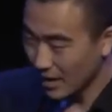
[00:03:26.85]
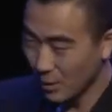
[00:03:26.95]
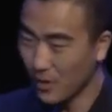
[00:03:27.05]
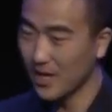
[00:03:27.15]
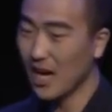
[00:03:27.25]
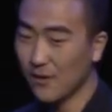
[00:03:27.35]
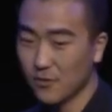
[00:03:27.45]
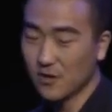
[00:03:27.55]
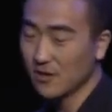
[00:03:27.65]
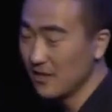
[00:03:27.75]
And
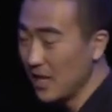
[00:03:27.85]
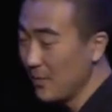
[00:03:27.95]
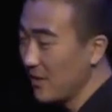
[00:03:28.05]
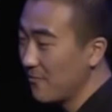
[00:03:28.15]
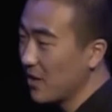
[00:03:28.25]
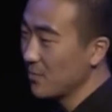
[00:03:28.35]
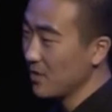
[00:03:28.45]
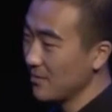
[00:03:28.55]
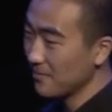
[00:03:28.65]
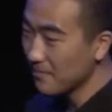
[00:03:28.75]
whenever they made fun of
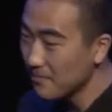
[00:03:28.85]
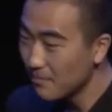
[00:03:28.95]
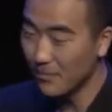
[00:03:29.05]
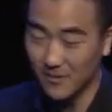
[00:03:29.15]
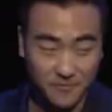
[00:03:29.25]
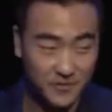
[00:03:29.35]
me, my